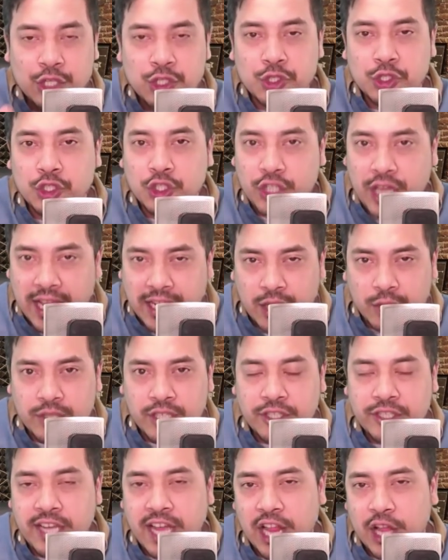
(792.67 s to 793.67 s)
So check out
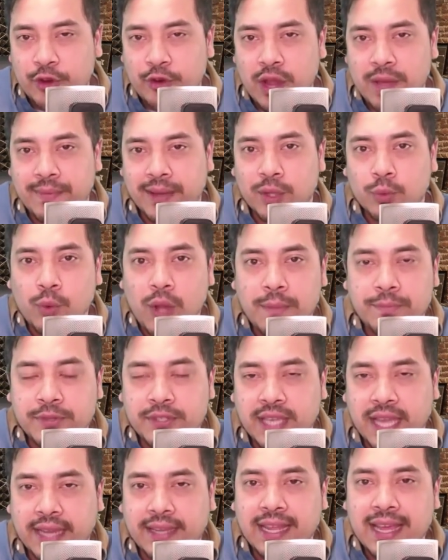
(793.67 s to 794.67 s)
their Telegram and
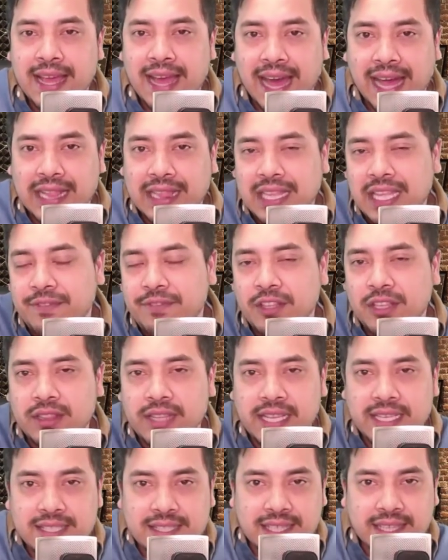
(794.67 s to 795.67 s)
website. I'll leave the
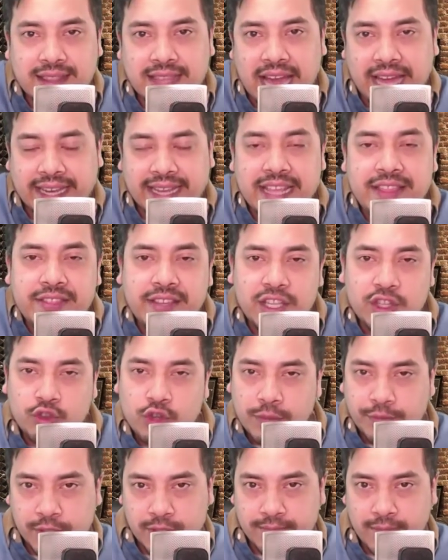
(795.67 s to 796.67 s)
links to that in the
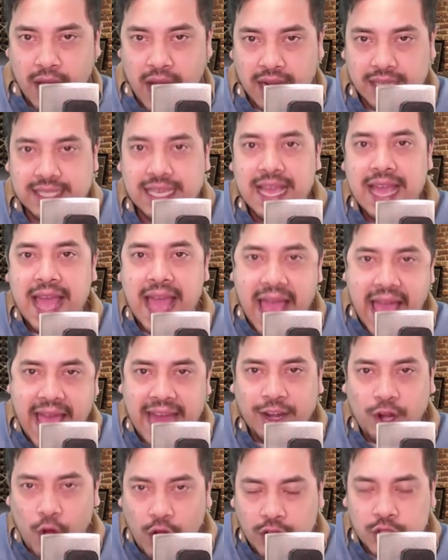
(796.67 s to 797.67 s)
description box
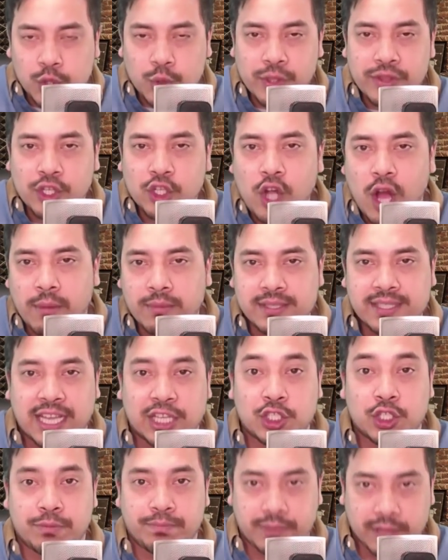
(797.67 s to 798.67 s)
and also in the comment
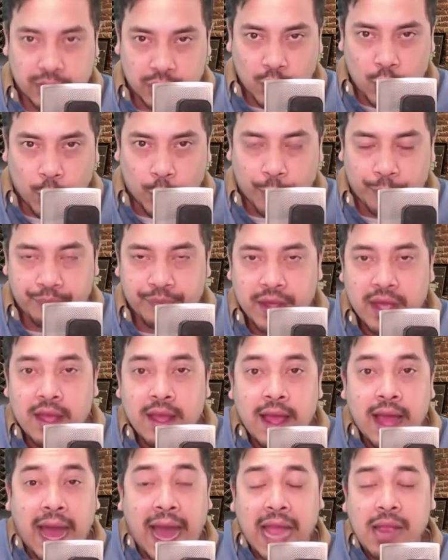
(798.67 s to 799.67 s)
section below.
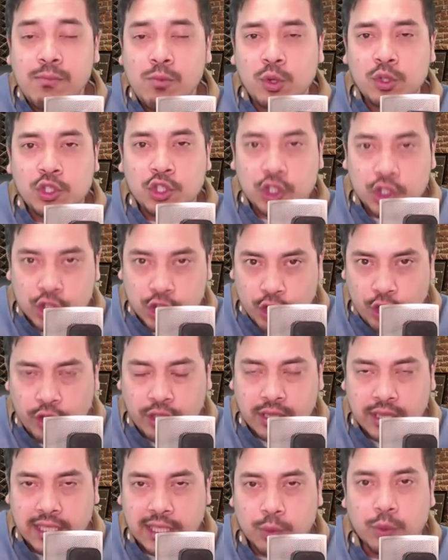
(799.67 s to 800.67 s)
I most
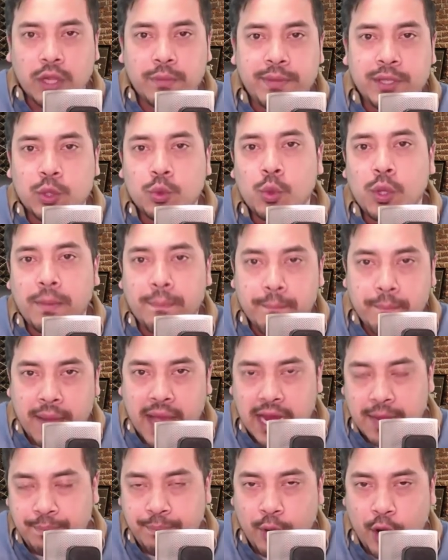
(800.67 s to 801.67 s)
certainly will be doing
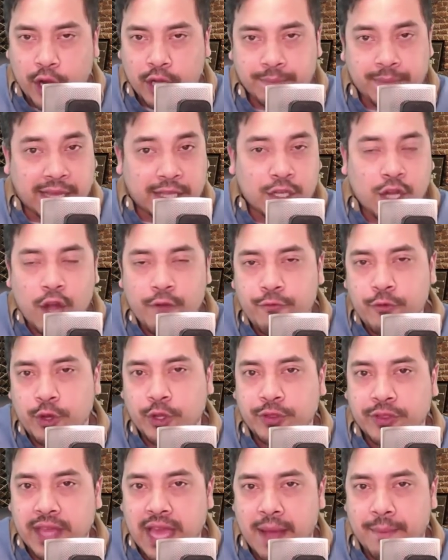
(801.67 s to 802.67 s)
my part by
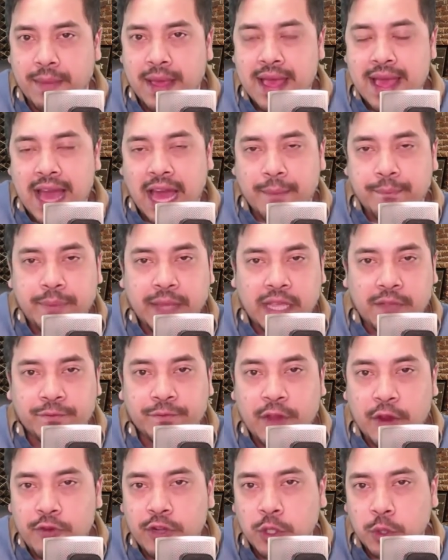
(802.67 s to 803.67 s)
covering them and paying
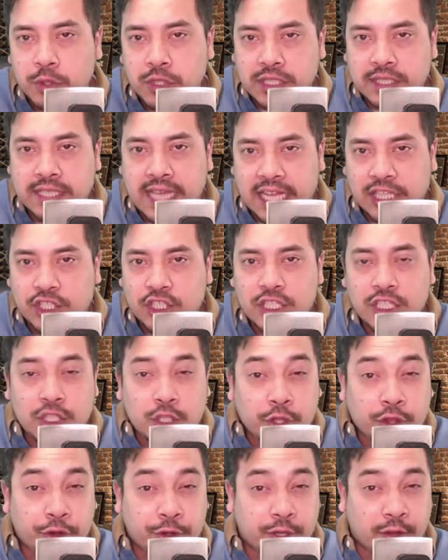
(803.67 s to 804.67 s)
very close attention
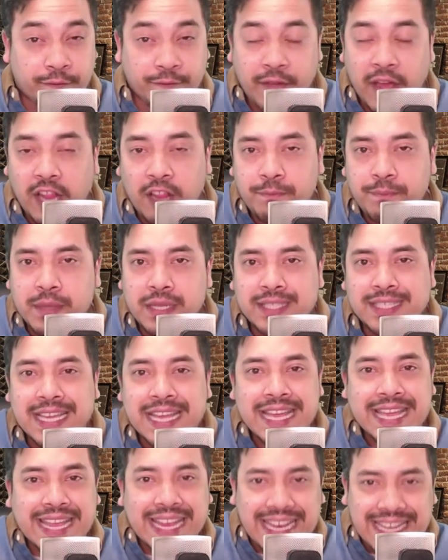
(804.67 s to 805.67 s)
to their developments
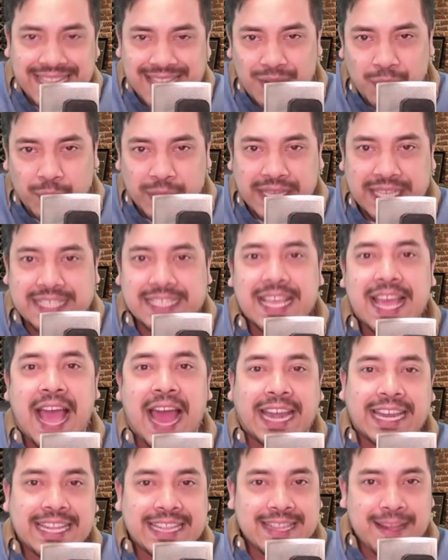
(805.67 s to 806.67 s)
in the weeks
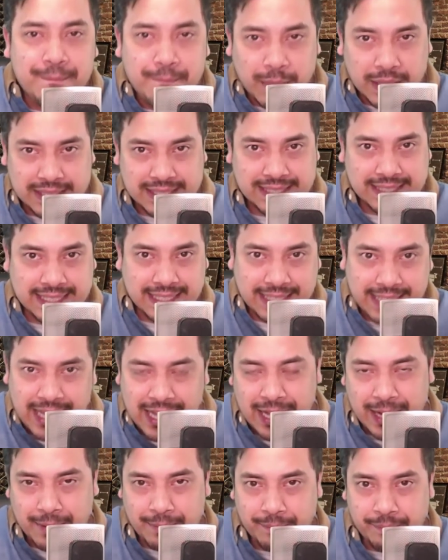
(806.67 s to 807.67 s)
and in the months to
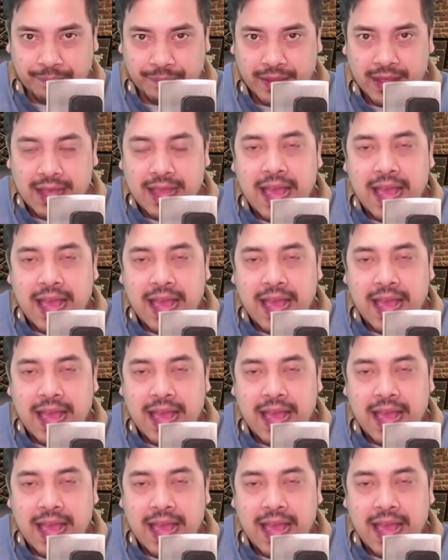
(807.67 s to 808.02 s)
come.